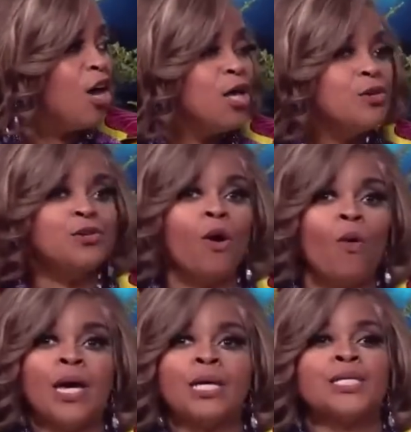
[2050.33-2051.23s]

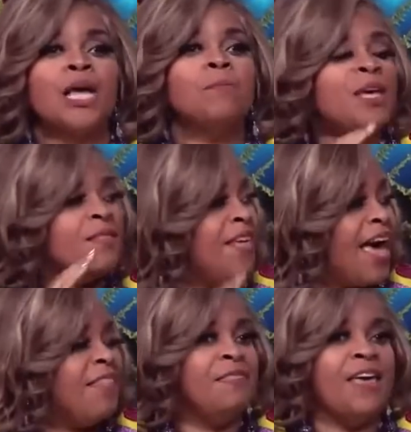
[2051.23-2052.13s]
So it's something
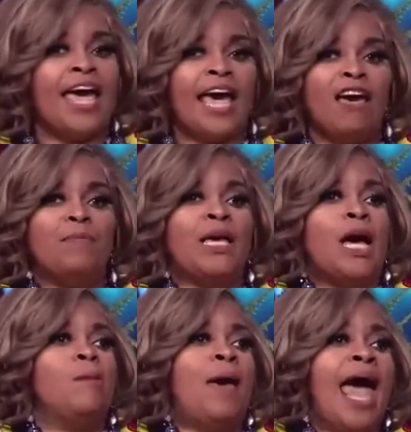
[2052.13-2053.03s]
that they have
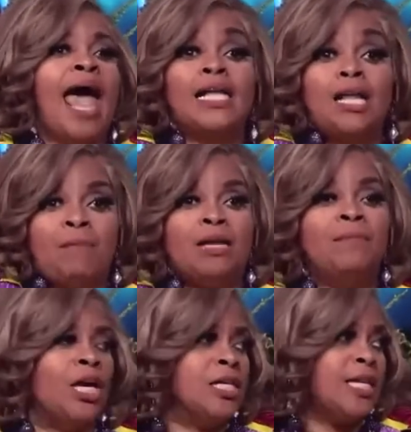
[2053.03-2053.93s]
become acclimated,
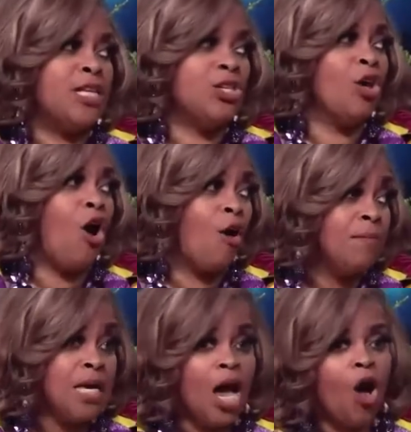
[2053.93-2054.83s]
because they saw
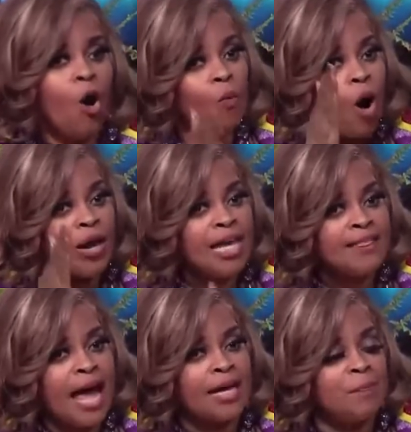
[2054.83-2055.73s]
me walk in
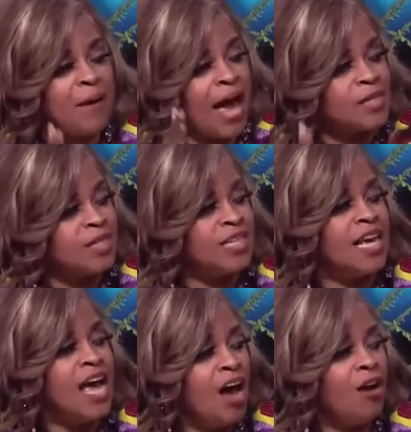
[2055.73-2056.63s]
that capacity
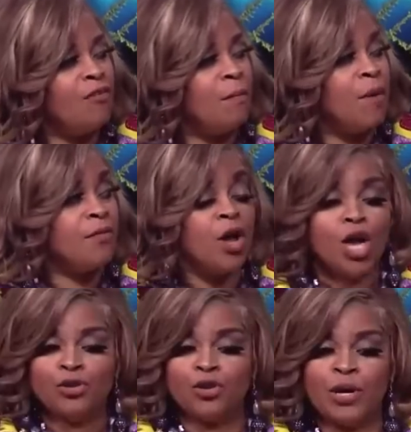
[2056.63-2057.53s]
of a mother.
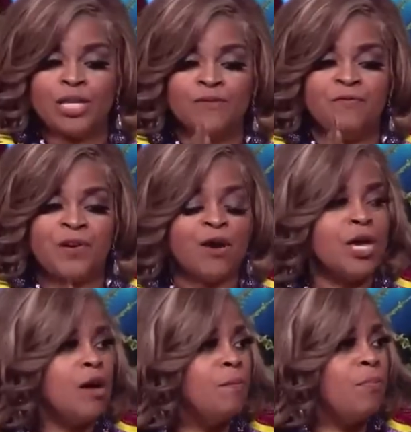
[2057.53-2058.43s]
So it's
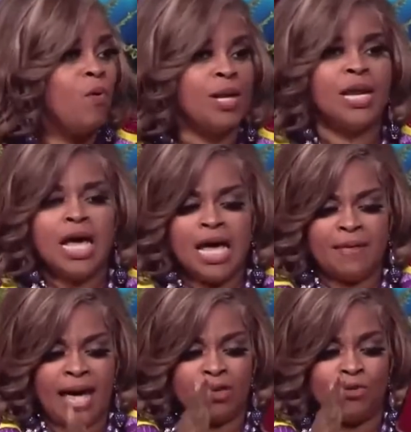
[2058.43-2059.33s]
very important
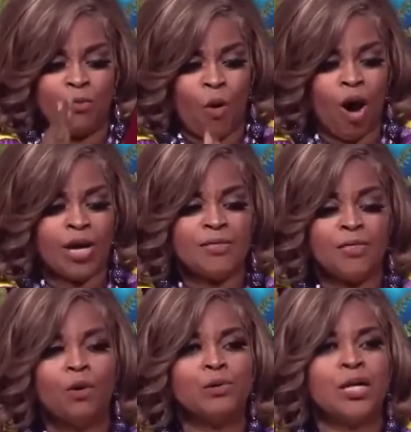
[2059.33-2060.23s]
that you walk in
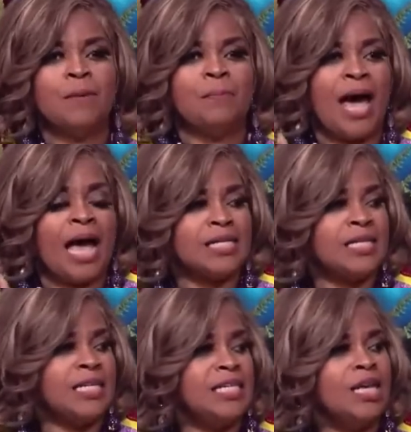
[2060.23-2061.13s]
those
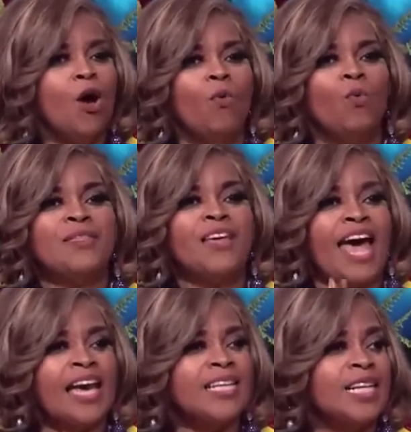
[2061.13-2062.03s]
capacities with
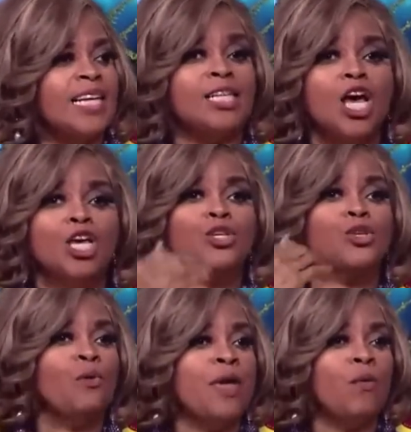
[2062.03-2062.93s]
excellence,
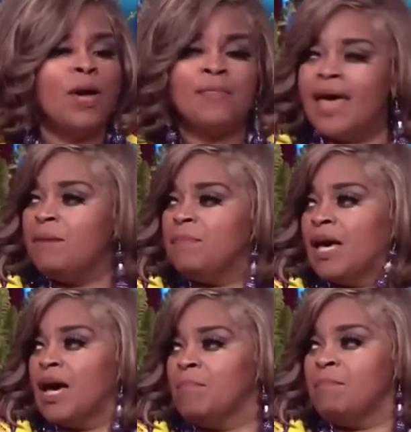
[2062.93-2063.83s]
so that when they
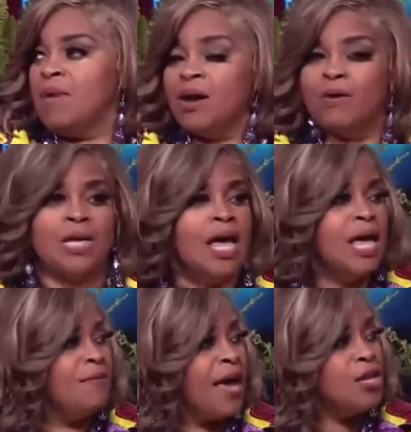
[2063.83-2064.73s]
become married,
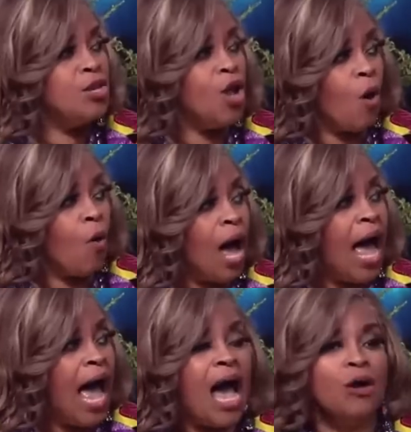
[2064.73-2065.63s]
they know
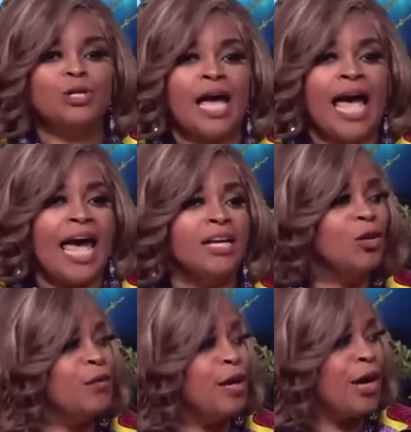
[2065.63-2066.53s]
how to
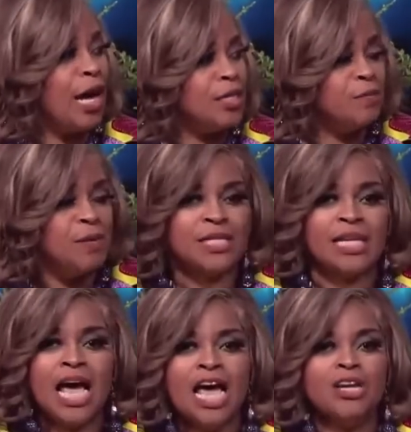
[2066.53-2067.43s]
handle their husbands and
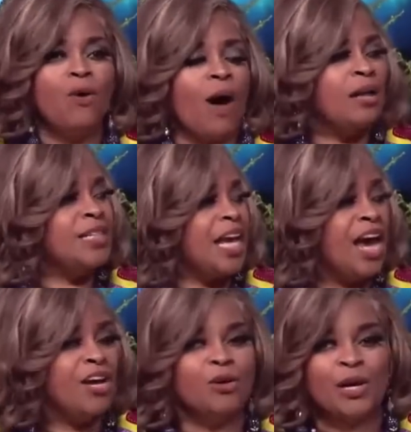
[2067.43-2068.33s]
know how to
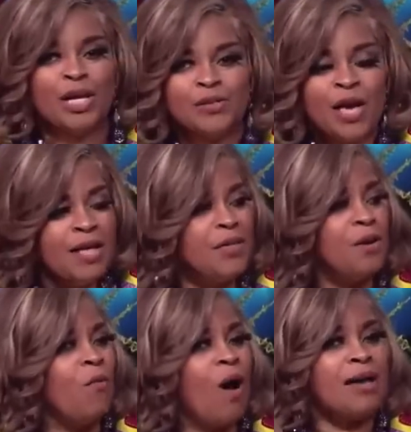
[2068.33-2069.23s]
handle their
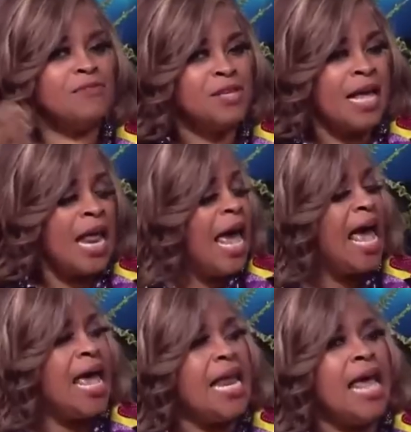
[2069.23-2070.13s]
wives.
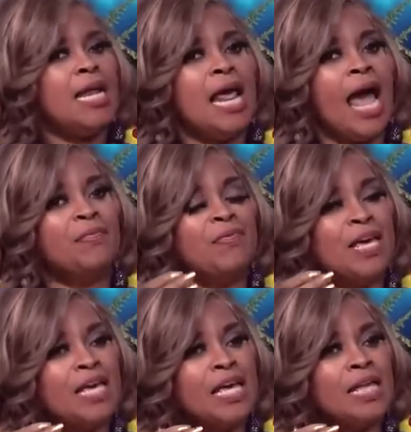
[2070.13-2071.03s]
And I
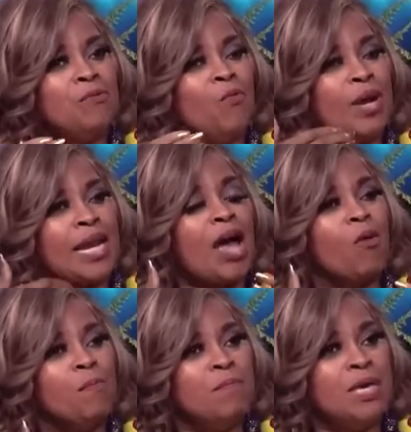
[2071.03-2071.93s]
think what
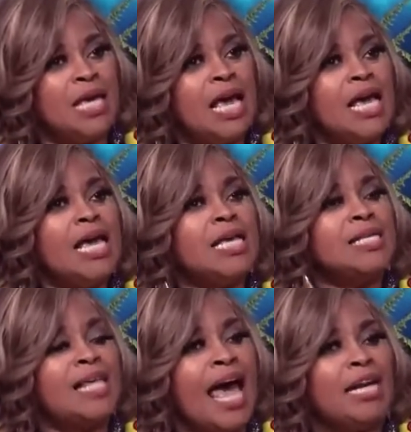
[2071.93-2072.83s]
helped me is
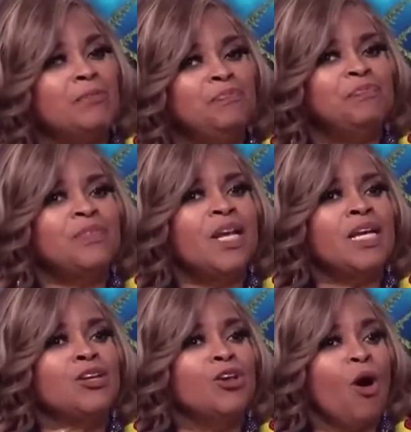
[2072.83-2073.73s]
that
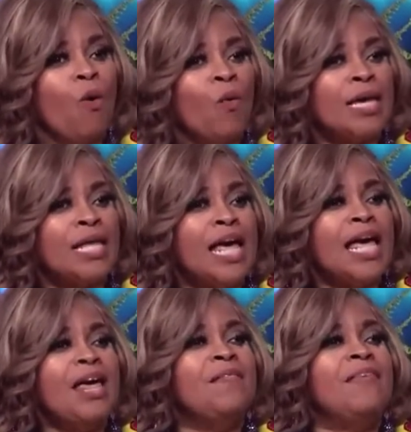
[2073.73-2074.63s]
in knowing
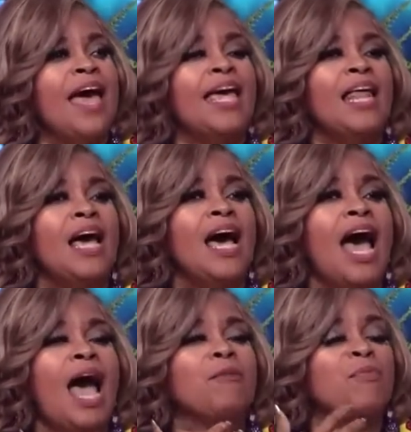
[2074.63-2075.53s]
that
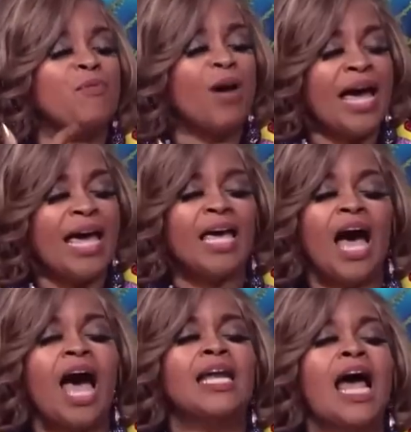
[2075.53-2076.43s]
I pray,
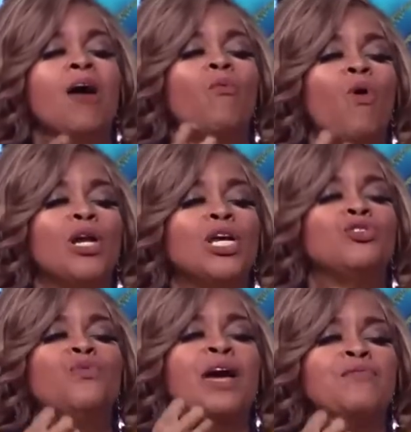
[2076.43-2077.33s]
God, I want to
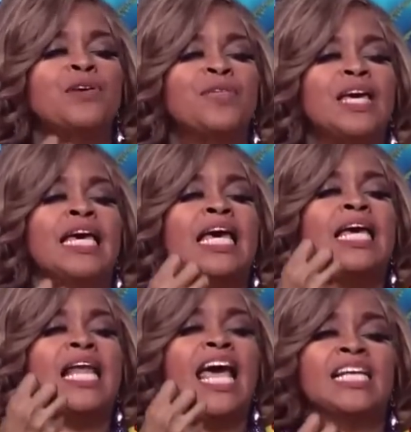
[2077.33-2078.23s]
do everything
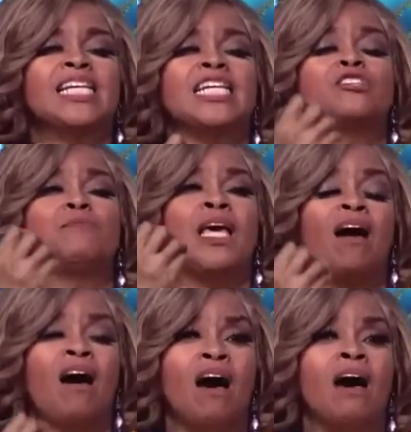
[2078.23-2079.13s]
in excellence,
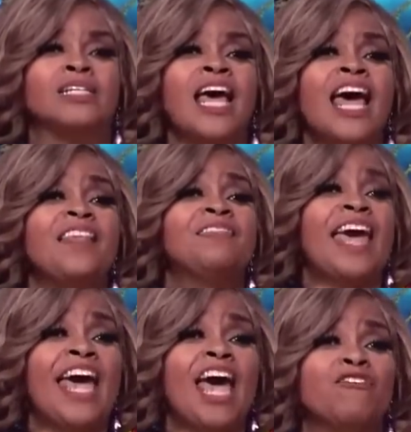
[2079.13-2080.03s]
because
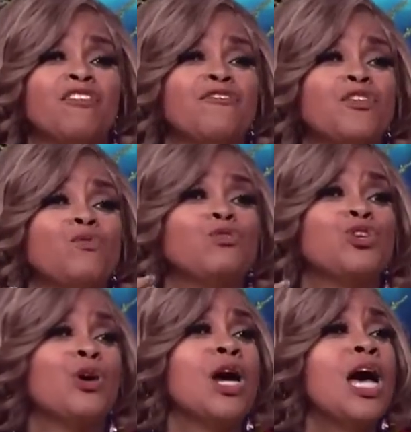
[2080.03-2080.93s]
they have a
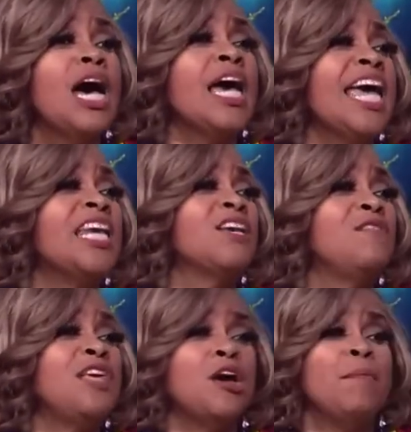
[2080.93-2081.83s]
future ahead of
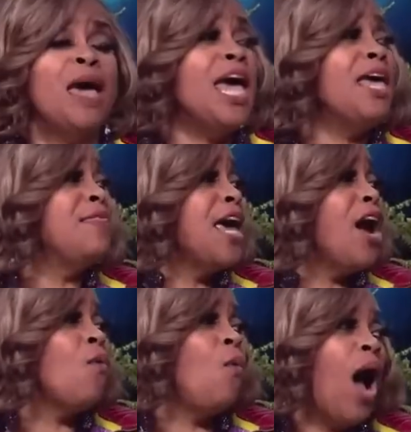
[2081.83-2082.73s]
them and they
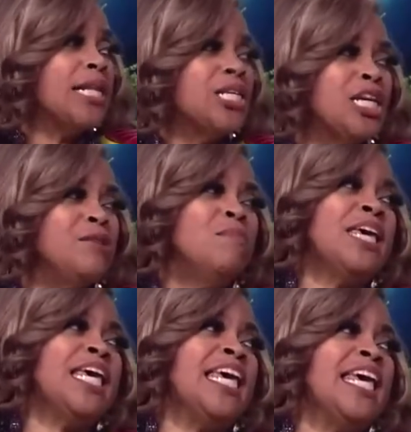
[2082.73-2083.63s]
are watching
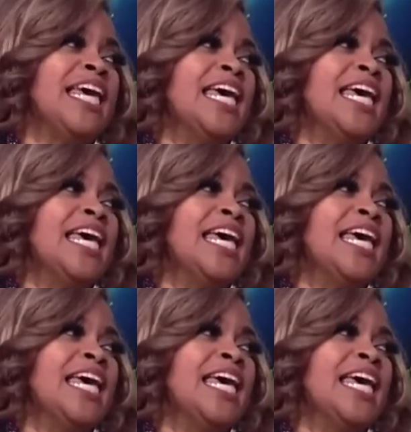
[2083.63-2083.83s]
me.